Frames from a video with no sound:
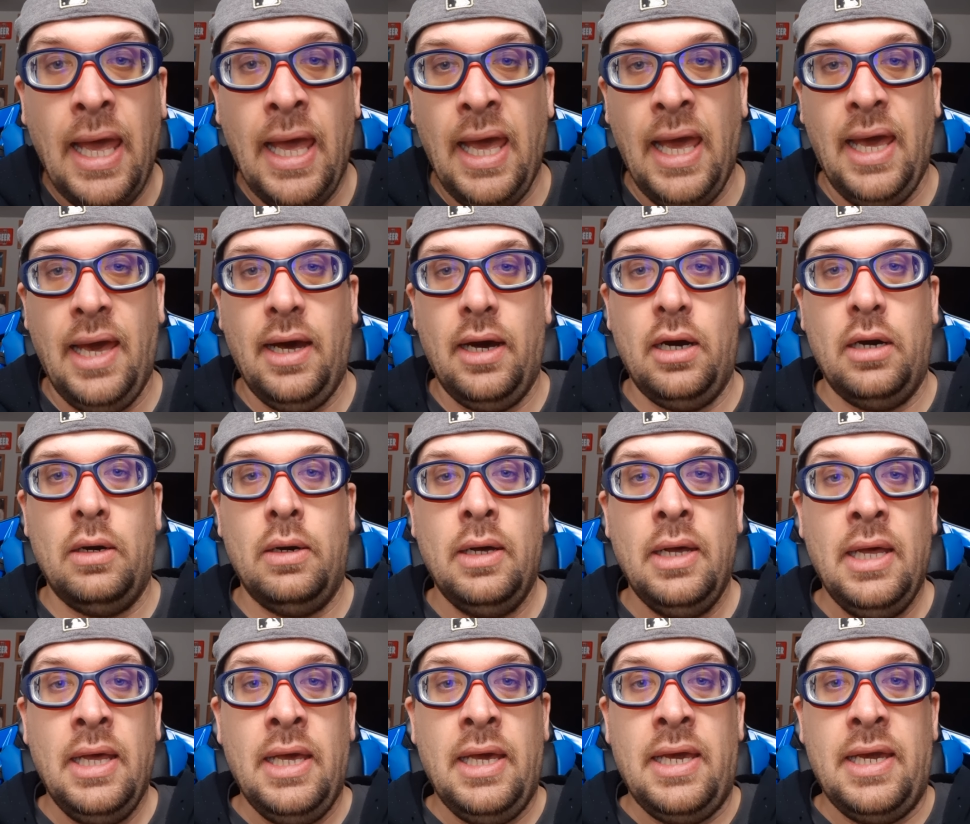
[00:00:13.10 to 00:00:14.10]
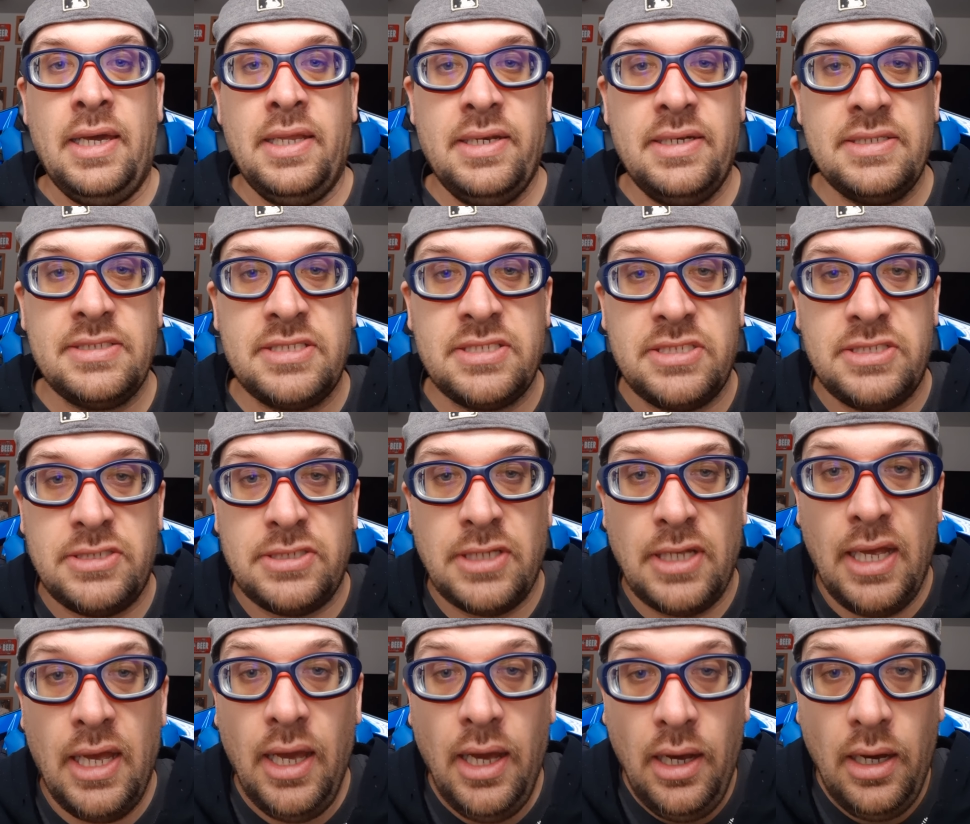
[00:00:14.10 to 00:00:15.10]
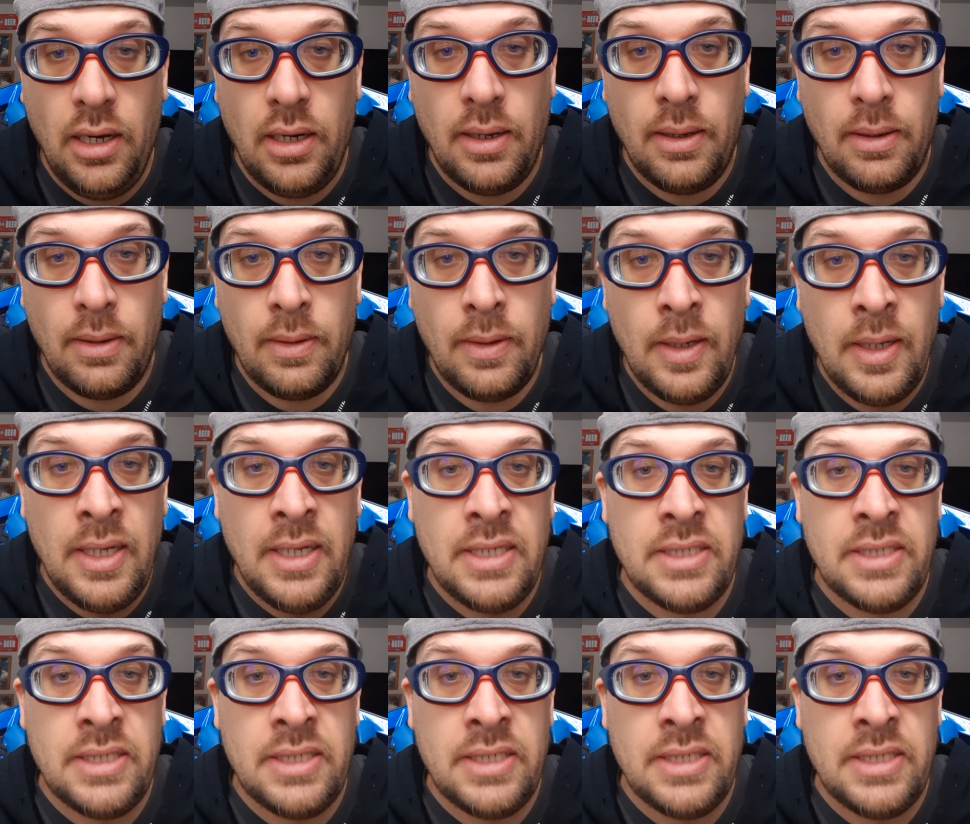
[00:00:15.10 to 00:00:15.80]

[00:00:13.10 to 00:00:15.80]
Hell in a Cell.